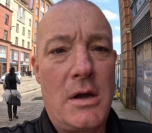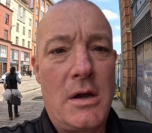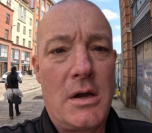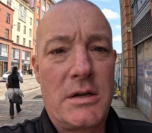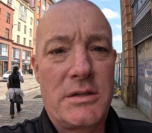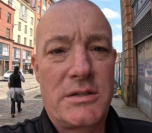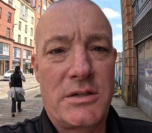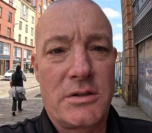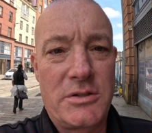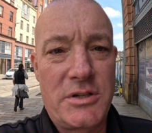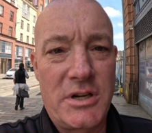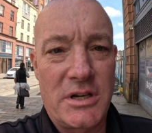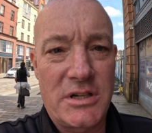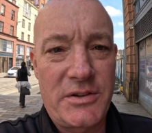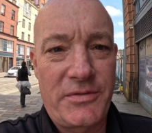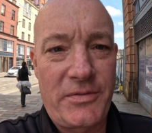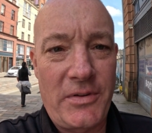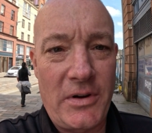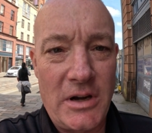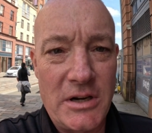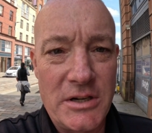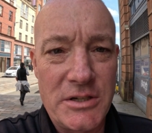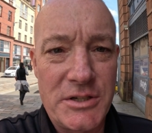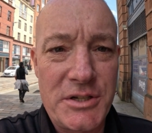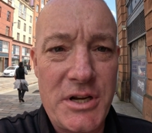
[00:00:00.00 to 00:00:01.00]
So just
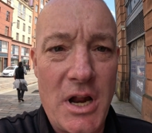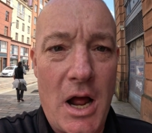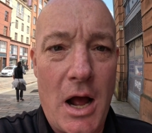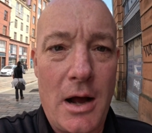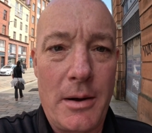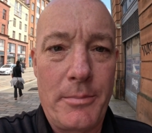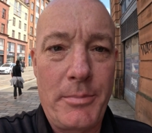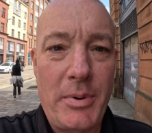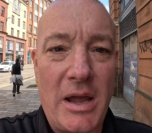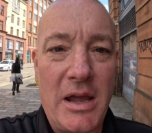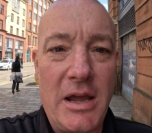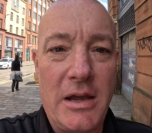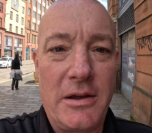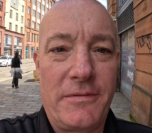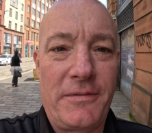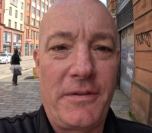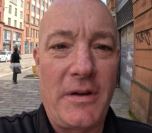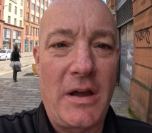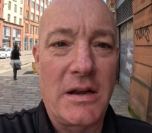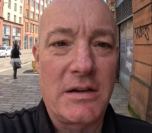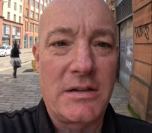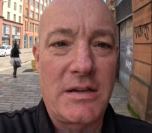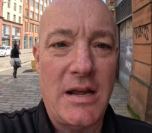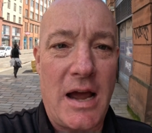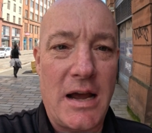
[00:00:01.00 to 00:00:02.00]
finished up a
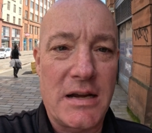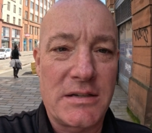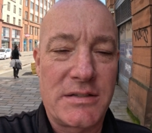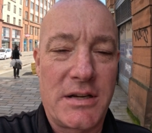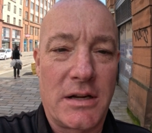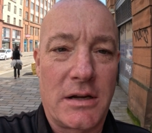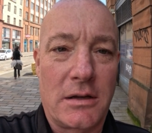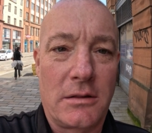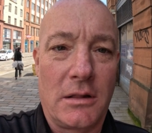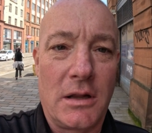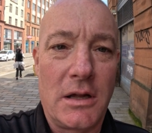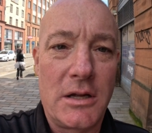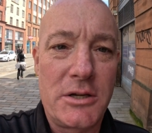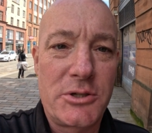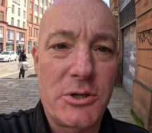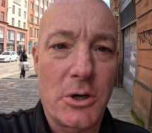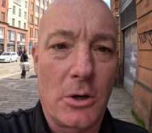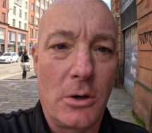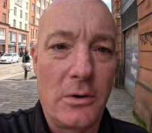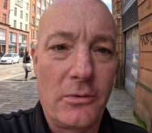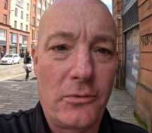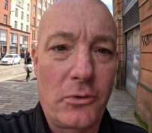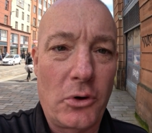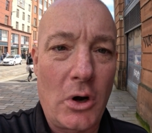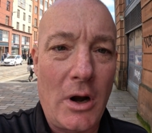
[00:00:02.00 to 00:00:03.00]
fantastic lunch
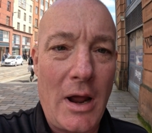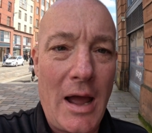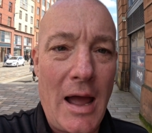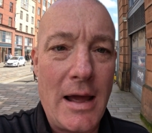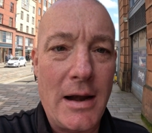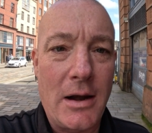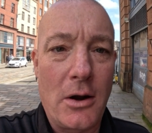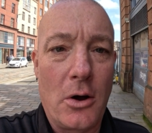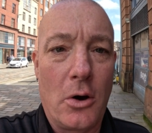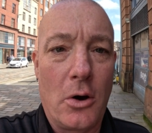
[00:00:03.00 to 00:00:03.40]
over at